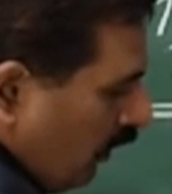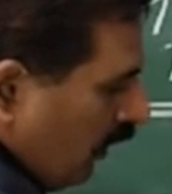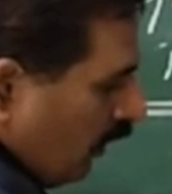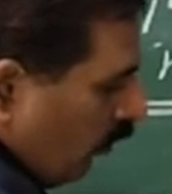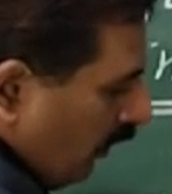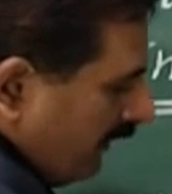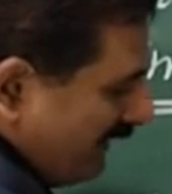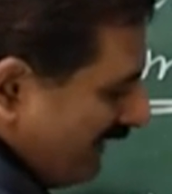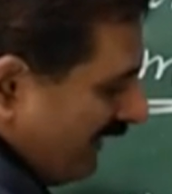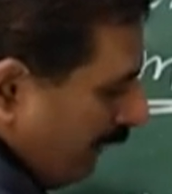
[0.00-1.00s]
what
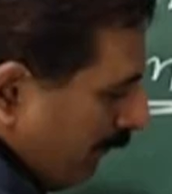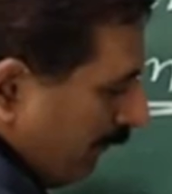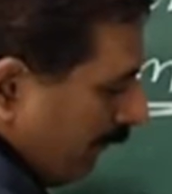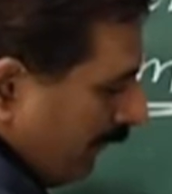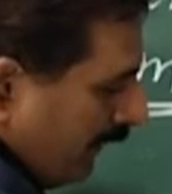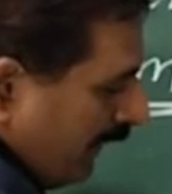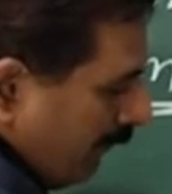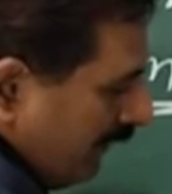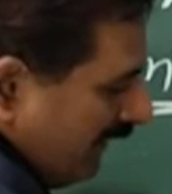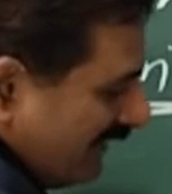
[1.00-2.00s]
is M?
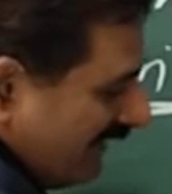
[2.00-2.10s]
M is